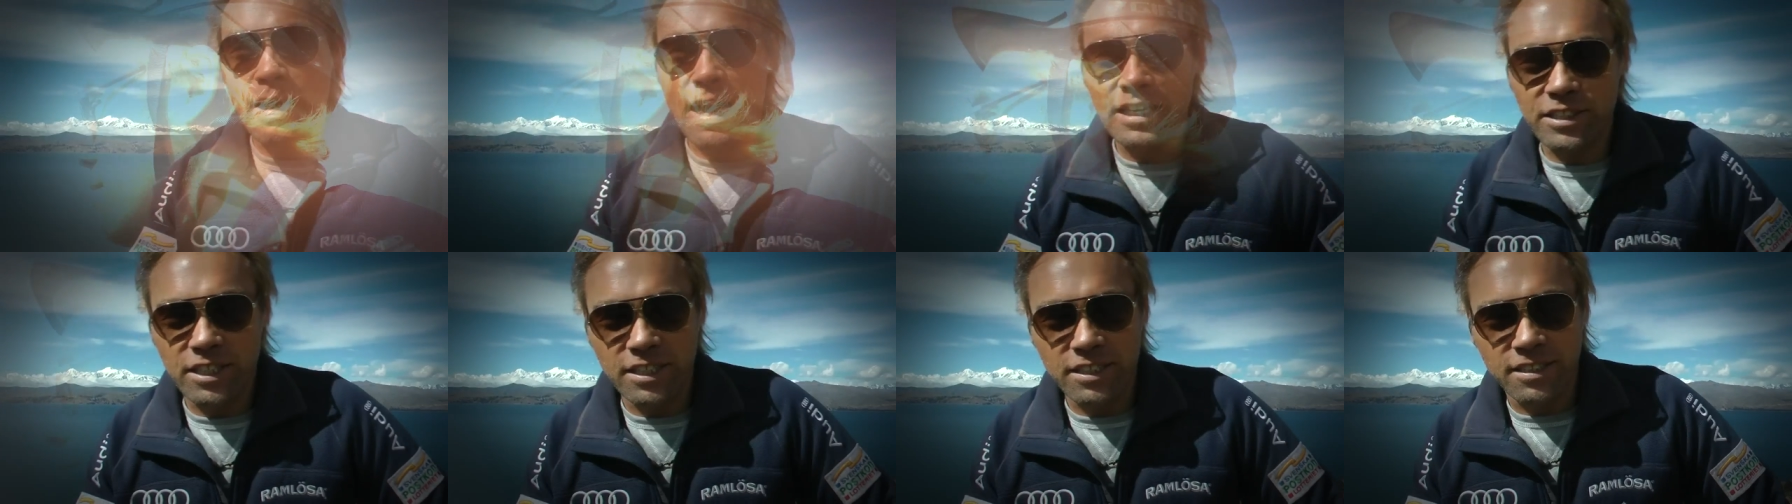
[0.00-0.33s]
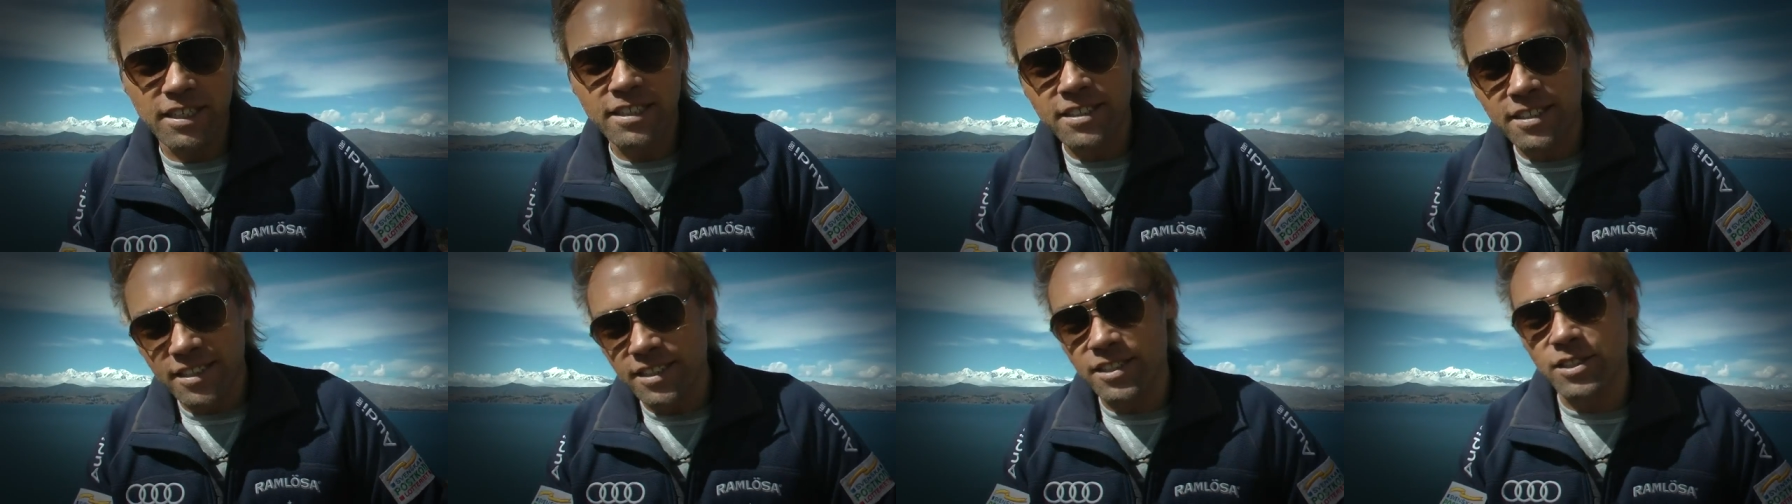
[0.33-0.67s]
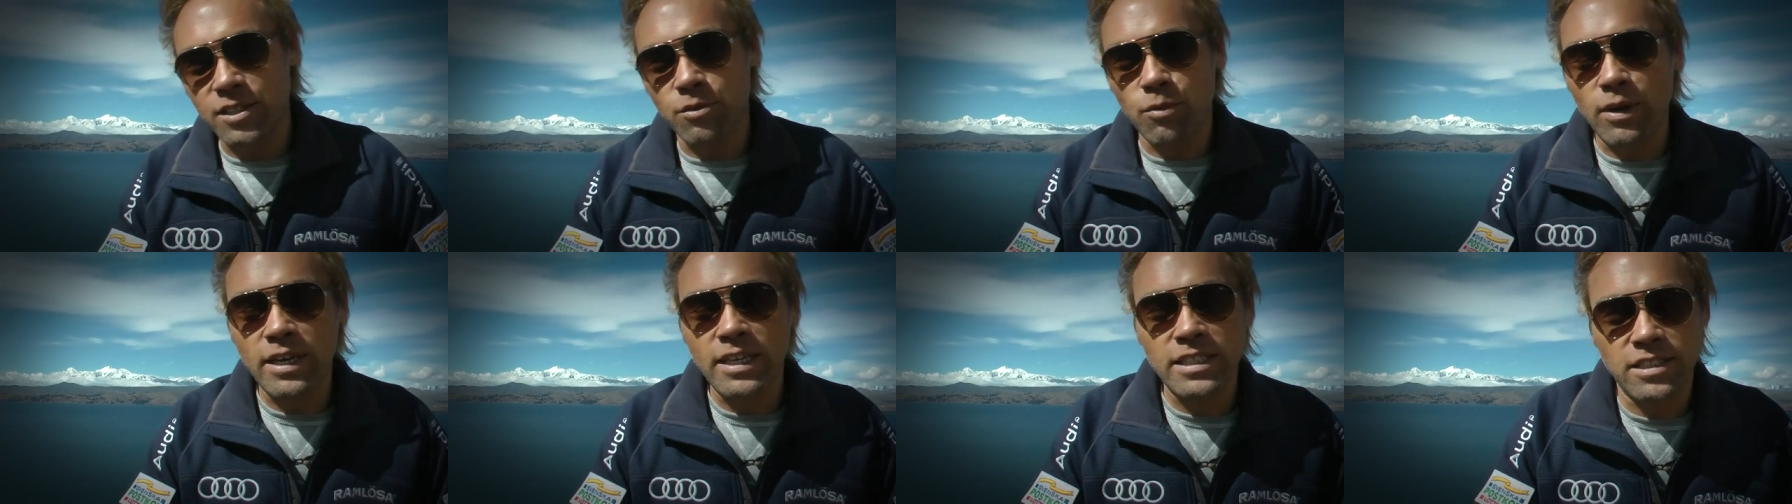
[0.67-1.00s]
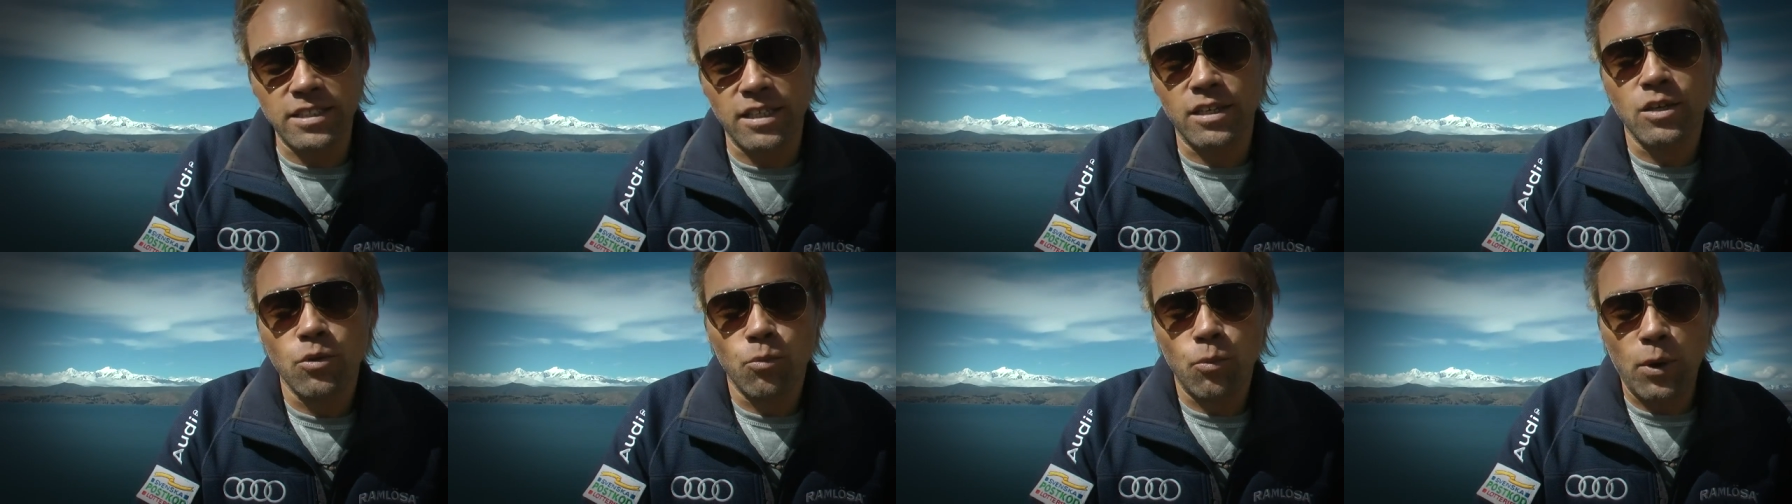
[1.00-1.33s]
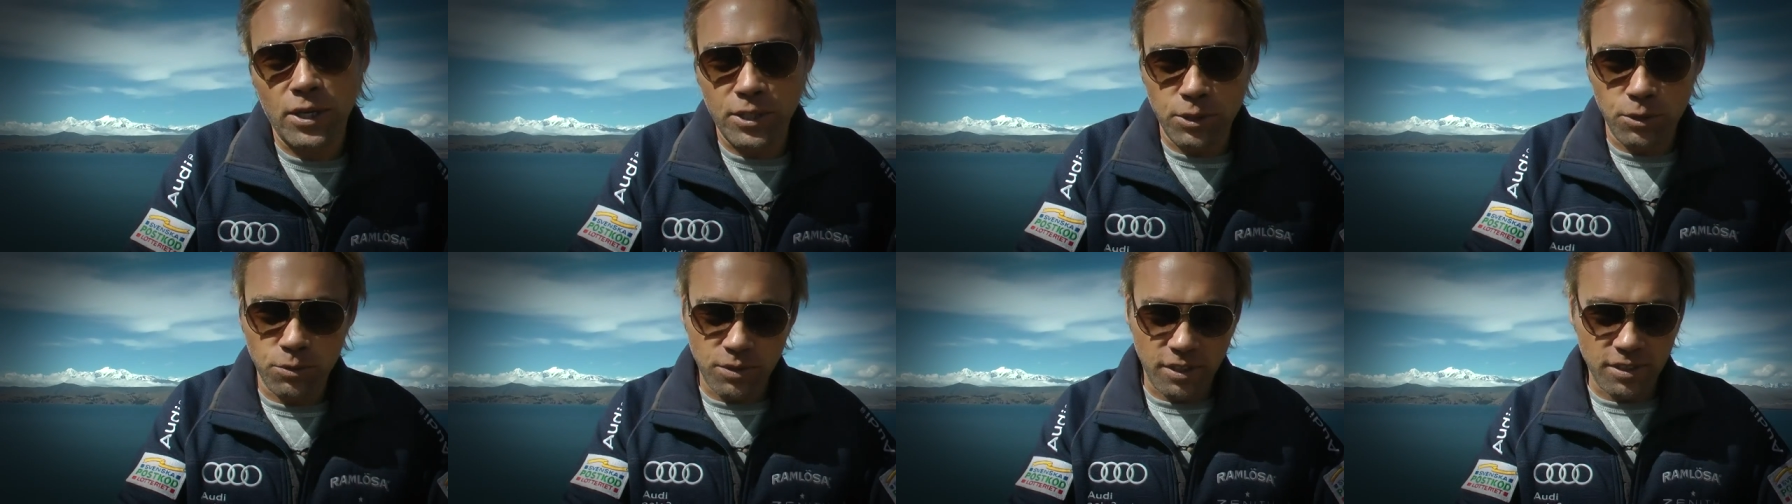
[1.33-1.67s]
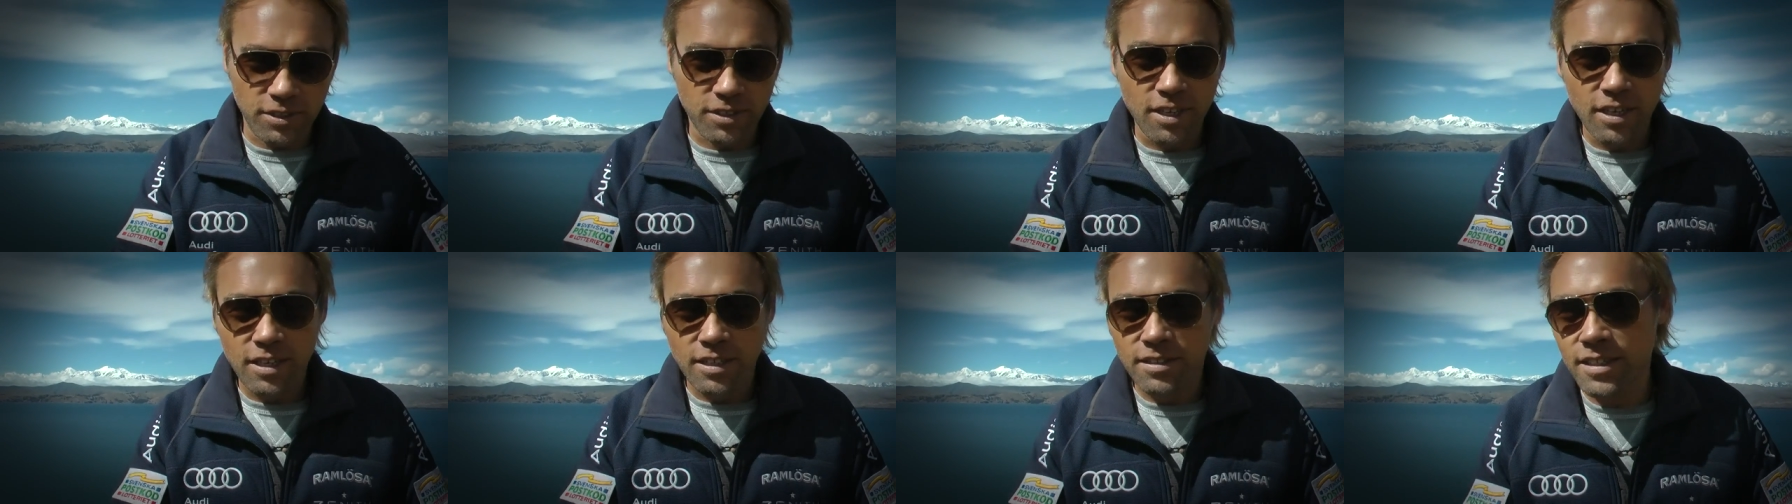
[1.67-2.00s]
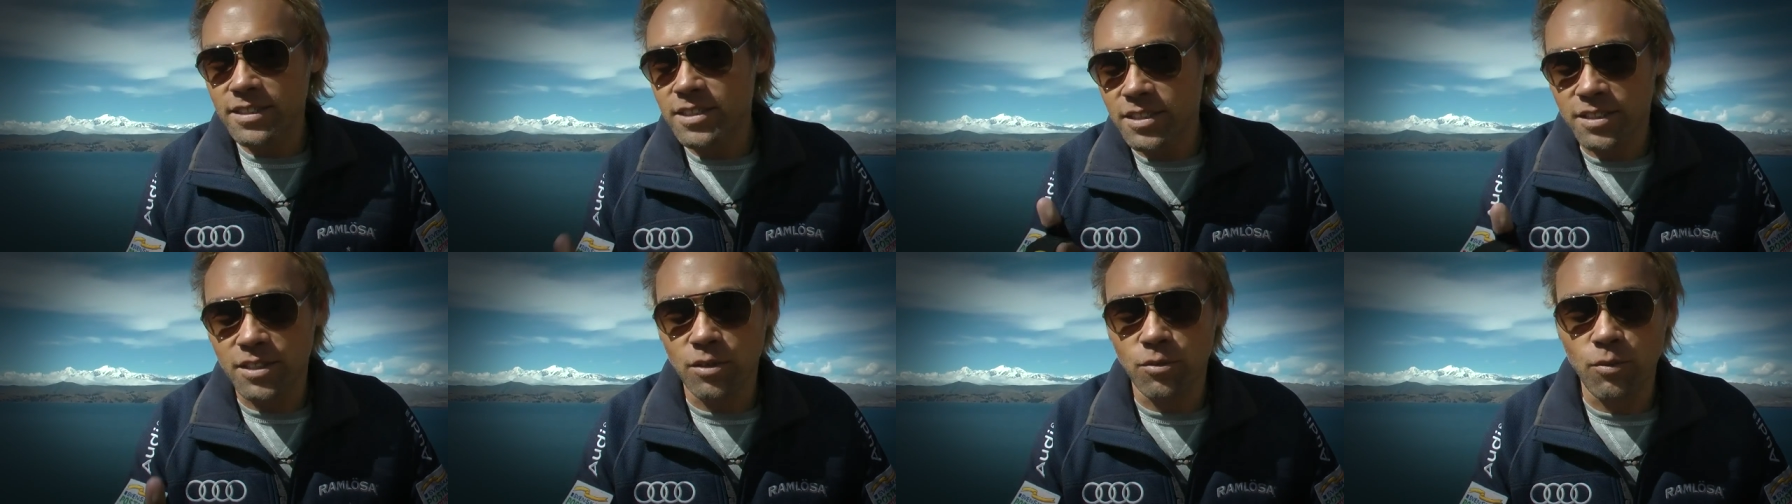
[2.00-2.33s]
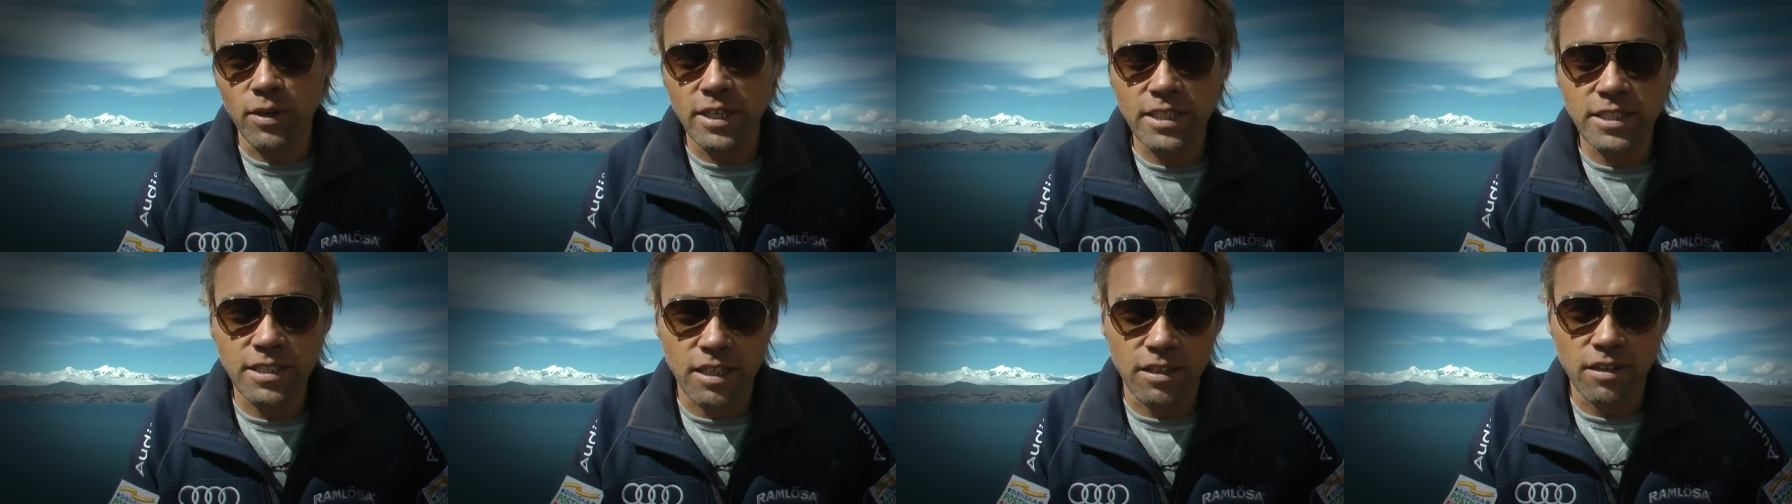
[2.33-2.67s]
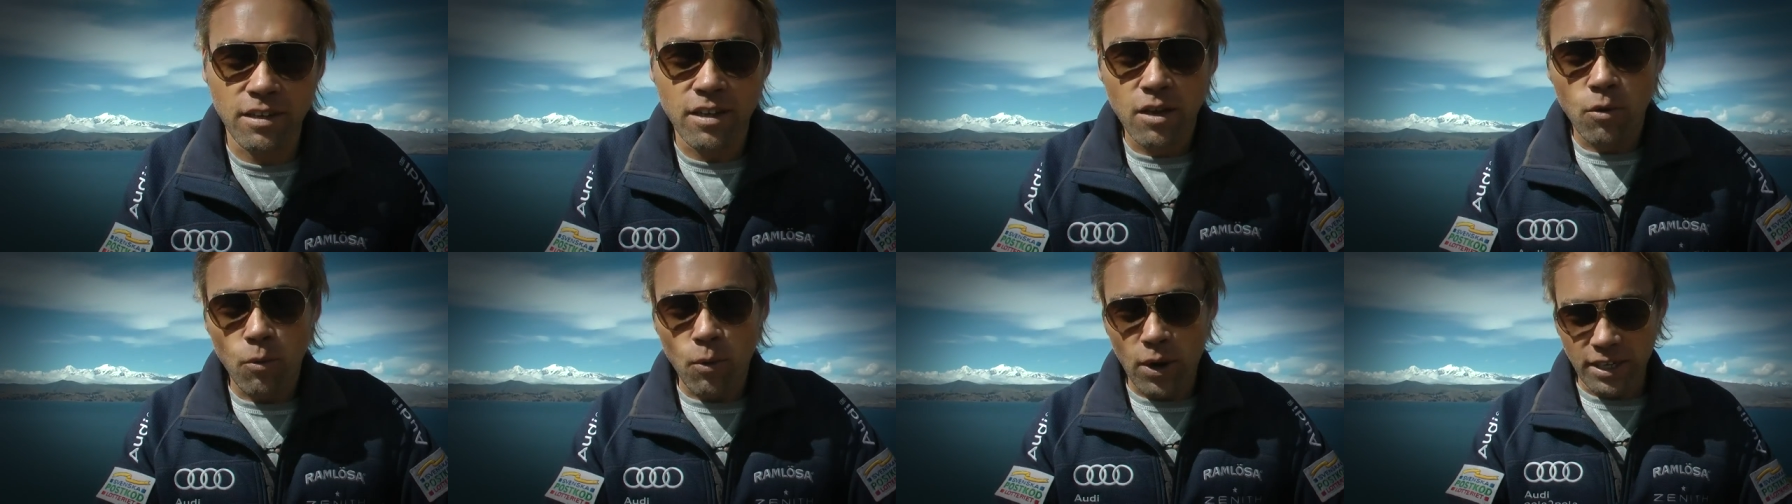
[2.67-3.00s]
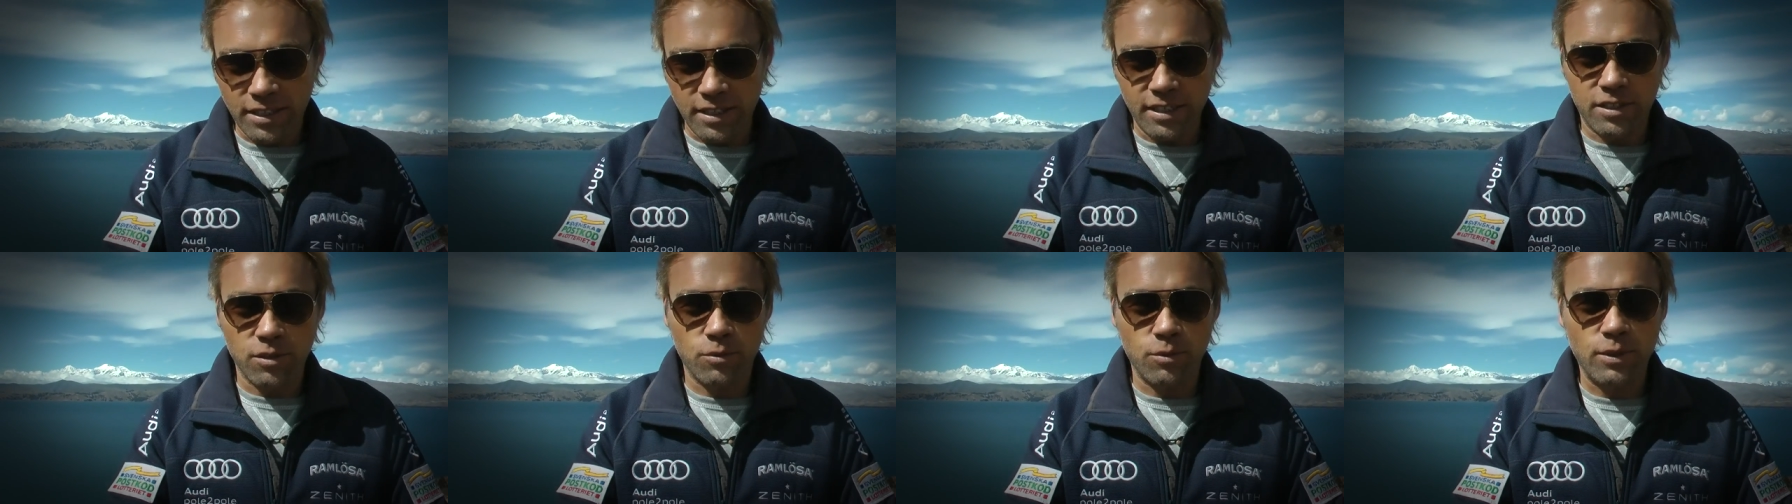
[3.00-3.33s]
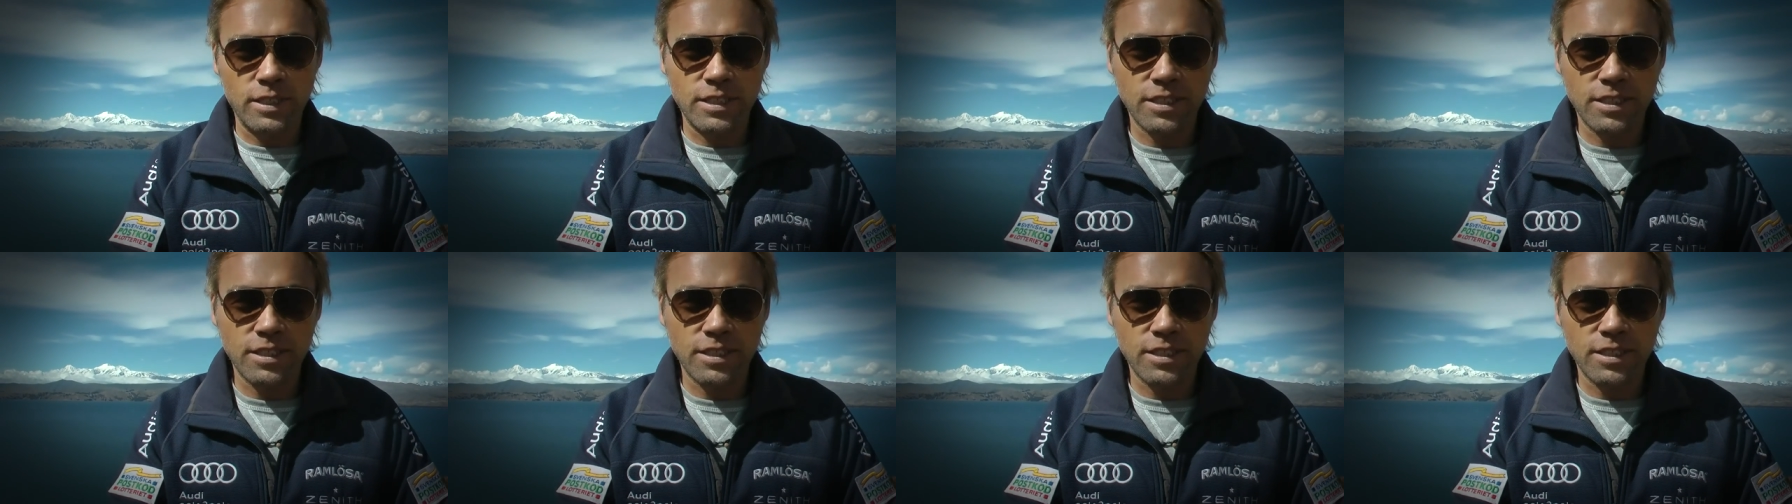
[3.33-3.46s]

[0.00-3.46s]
magic. This is the reason why I do this. This is the reason why I take the